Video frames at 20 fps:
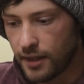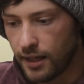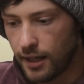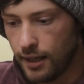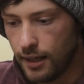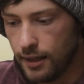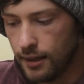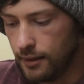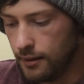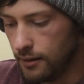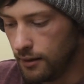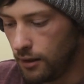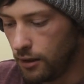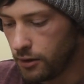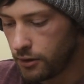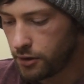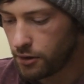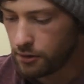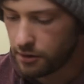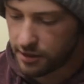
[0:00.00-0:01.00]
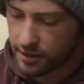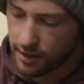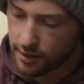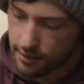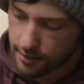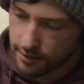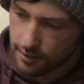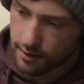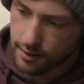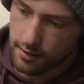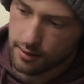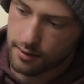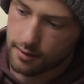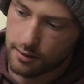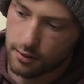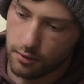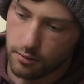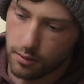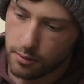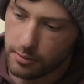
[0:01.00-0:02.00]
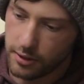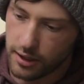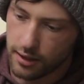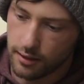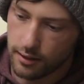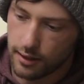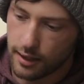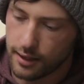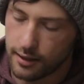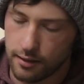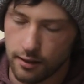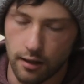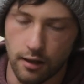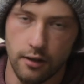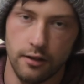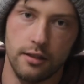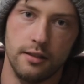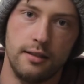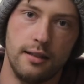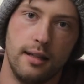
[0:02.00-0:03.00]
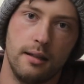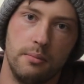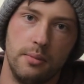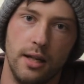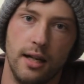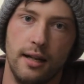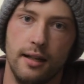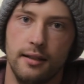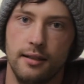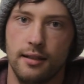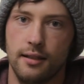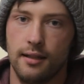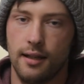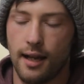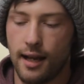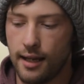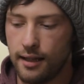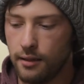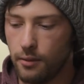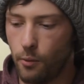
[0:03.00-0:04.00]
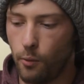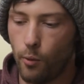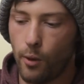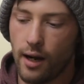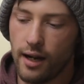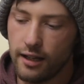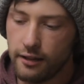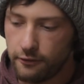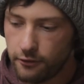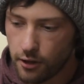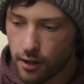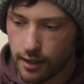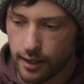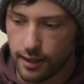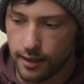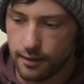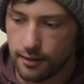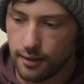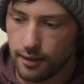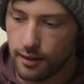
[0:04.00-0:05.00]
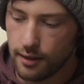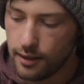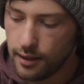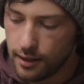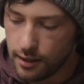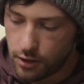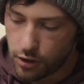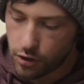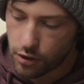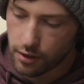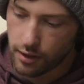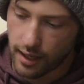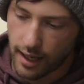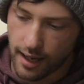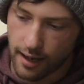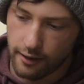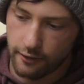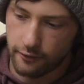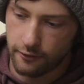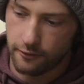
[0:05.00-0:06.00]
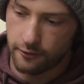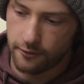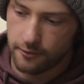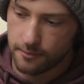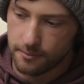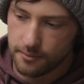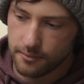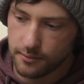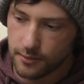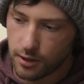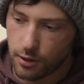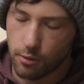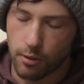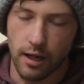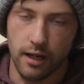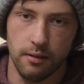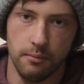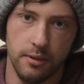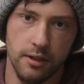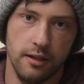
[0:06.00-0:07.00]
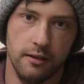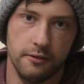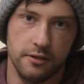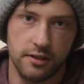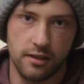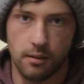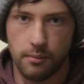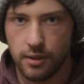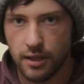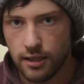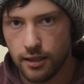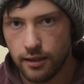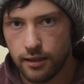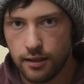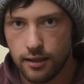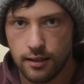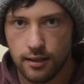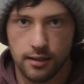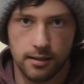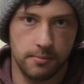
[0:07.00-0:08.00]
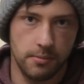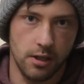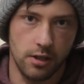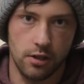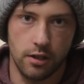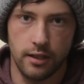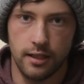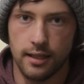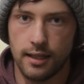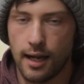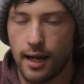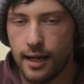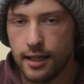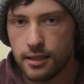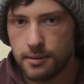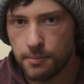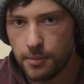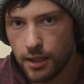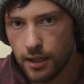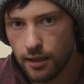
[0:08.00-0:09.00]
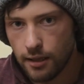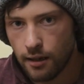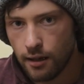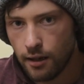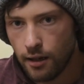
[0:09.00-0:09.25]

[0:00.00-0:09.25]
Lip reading: and also since this snowmobile, like the Art Attack behind it, had a wide front end, it should have quite a bit of stability, especially at high speed.